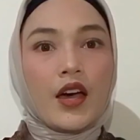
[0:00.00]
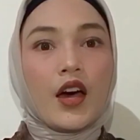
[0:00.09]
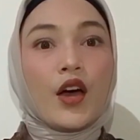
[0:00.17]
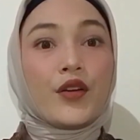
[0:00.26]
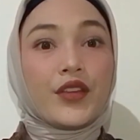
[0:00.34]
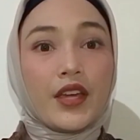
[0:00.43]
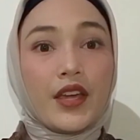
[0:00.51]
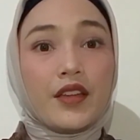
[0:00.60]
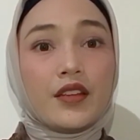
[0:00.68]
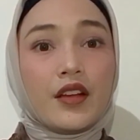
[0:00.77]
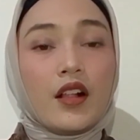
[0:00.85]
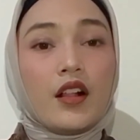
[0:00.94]
Okay,
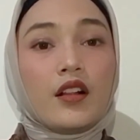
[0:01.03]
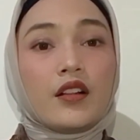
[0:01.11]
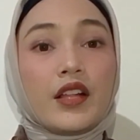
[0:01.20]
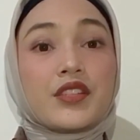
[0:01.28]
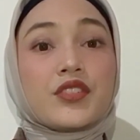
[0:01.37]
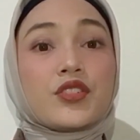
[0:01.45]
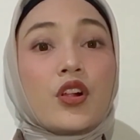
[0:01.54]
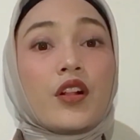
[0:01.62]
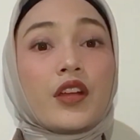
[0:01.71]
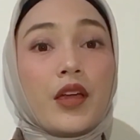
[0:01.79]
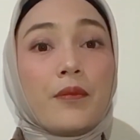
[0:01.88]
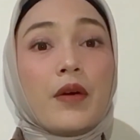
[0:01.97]
let's
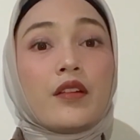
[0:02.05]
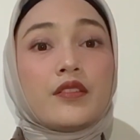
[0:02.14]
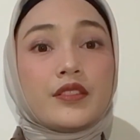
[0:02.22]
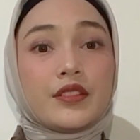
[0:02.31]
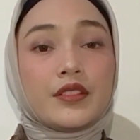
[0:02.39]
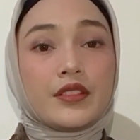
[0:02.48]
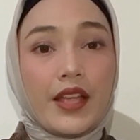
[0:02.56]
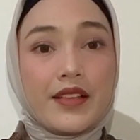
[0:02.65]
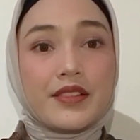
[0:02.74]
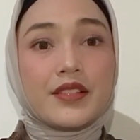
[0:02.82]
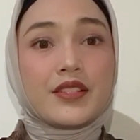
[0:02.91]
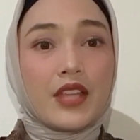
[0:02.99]
talk about
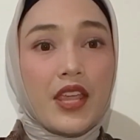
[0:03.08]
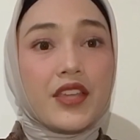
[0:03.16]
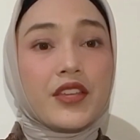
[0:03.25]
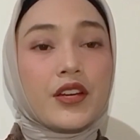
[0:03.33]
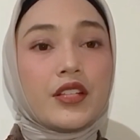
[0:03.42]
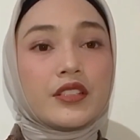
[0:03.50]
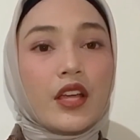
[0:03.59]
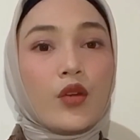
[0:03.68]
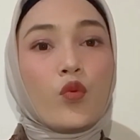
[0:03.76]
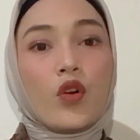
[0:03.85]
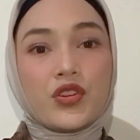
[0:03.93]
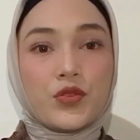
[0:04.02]
test takers and
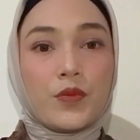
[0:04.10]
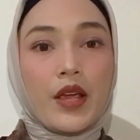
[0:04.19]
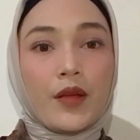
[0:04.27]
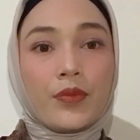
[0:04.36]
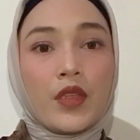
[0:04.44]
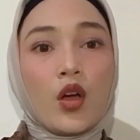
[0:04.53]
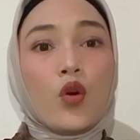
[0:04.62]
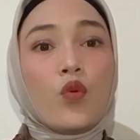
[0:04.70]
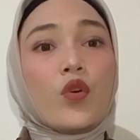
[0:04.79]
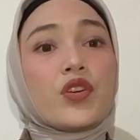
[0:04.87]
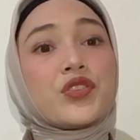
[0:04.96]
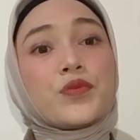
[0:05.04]
washback.
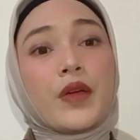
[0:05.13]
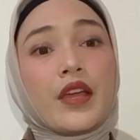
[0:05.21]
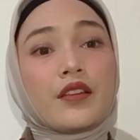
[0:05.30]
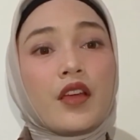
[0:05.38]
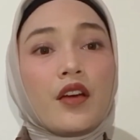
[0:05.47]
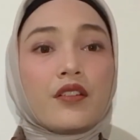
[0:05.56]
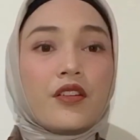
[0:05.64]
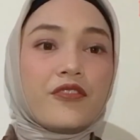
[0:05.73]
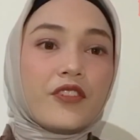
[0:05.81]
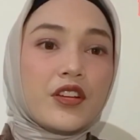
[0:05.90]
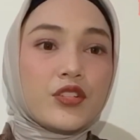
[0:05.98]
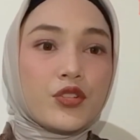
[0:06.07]
Washback
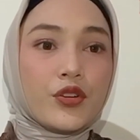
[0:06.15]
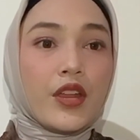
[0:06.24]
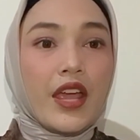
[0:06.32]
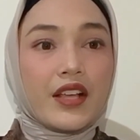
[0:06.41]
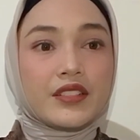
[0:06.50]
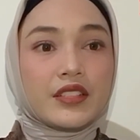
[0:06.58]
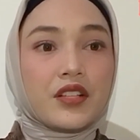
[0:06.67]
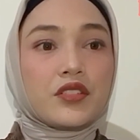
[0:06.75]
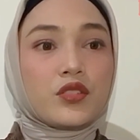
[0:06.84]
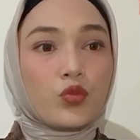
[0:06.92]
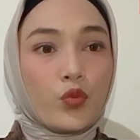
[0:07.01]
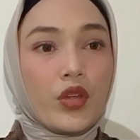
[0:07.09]
refers to the
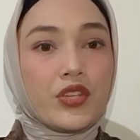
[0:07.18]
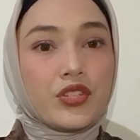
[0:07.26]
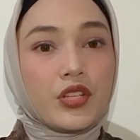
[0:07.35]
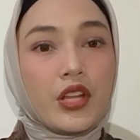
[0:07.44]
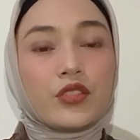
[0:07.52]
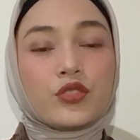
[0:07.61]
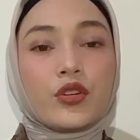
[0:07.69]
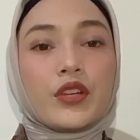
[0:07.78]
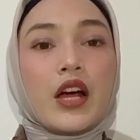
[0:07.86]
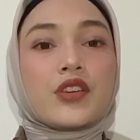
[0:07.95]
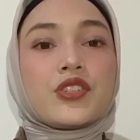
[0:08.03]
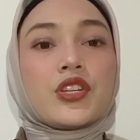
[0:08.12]
extent to which the
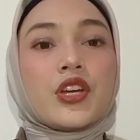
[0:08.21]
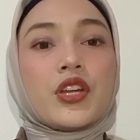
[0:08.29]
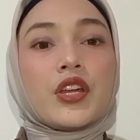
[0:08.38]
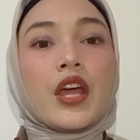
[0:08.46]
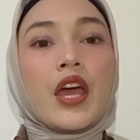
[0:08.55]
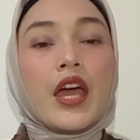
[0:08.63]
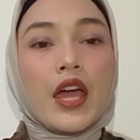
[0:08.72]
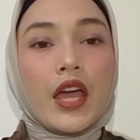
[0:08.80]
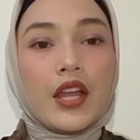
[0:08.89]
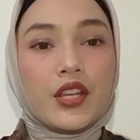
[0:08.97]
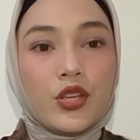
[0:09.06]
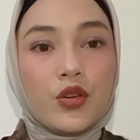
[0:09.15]
introduction
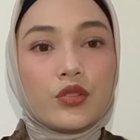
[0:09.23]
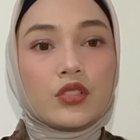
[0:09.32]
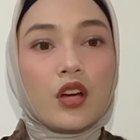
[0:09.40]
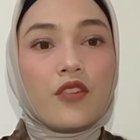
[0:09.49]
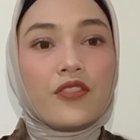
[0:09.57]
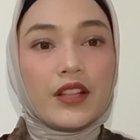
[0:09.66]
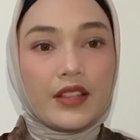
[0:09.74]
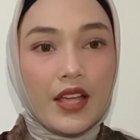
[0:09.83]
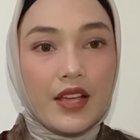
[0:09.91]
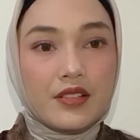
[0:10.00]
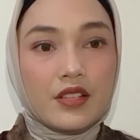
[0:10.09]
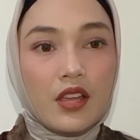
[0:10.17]
and use of a
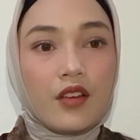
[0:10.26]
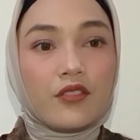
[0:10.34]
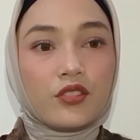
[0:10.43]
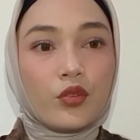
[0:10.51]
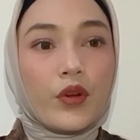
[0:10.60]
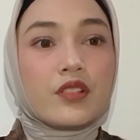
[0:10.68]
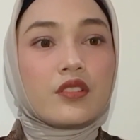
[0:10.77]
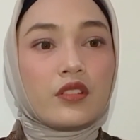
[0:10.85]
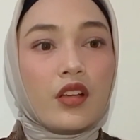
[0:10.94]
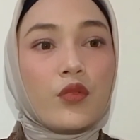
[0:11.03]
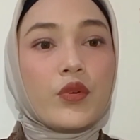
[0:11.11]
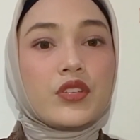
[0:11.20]
test influence
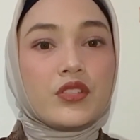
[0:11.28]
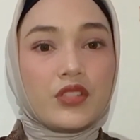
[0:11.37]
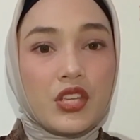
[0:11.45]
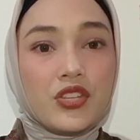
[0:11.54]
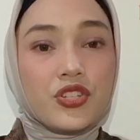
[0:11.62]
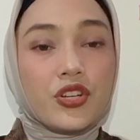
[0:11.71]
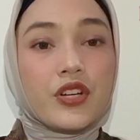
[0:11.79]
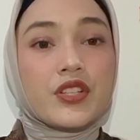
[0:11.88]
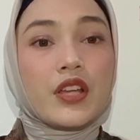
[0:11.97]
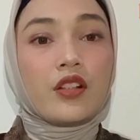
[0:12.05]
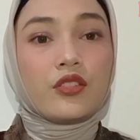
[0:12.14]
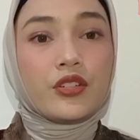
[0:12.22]
language teachers
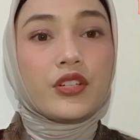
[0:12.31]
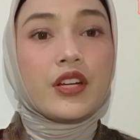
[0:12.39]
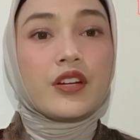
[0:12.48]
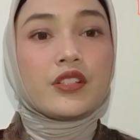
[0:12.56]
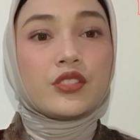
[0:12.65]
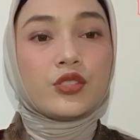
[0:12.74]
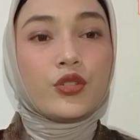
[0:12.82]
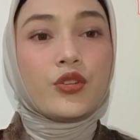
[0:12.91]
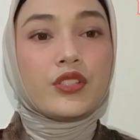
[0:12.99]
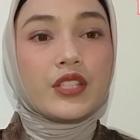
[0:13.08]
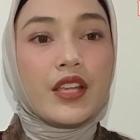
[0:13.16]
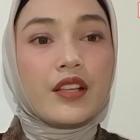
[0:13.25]
and learners to do
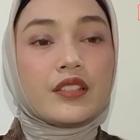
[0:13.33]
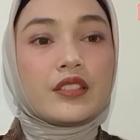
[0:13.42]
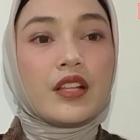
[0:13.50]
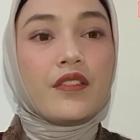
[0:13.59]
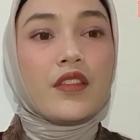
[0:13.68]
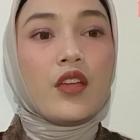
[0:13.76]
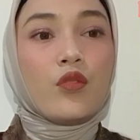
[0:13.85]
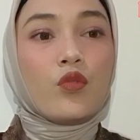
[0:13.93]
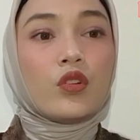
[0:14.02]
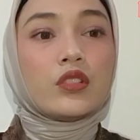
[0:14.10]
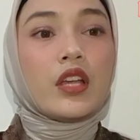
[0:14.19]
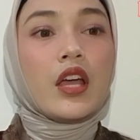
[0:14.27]
things that they would